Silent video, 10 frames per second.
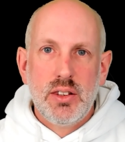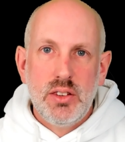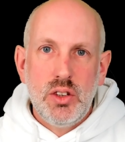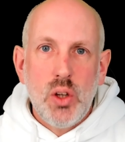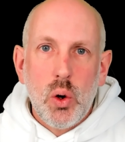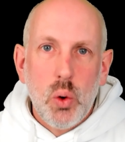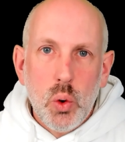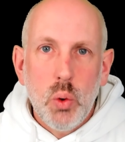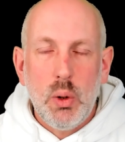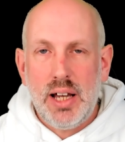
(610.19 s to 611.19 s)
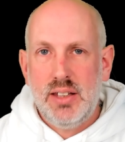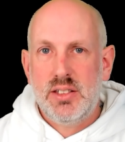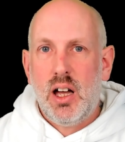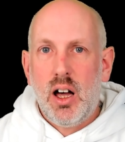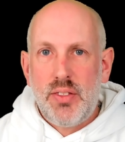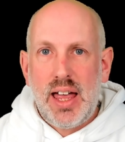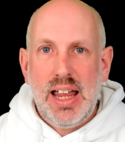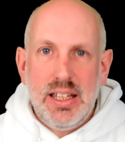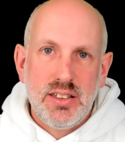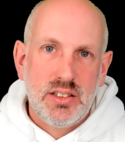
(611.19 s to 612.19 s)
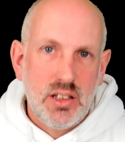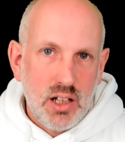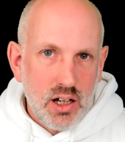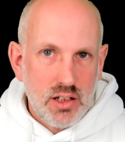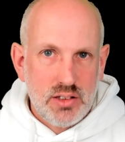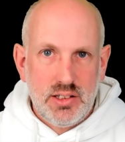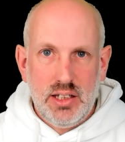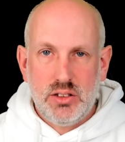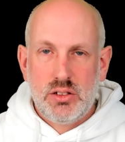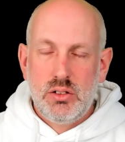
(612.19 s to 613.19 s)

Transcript: not always are there instant answers,